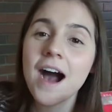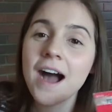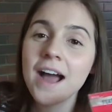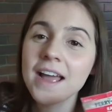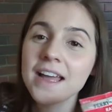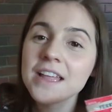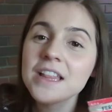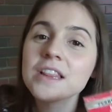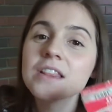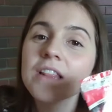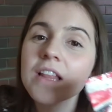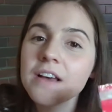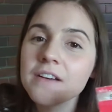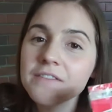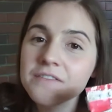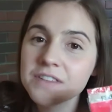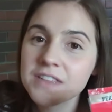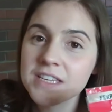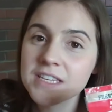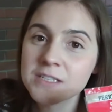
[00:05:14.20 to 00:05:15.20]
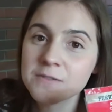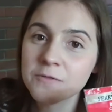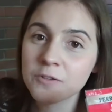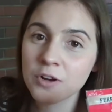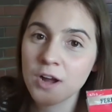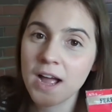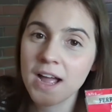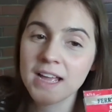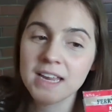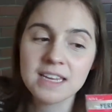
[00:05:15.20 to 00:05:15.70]
I loved this
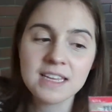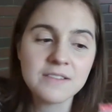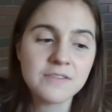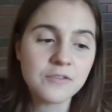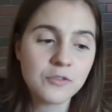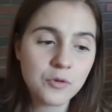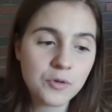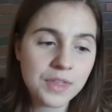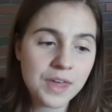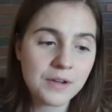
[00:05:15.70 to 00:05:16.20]
variety for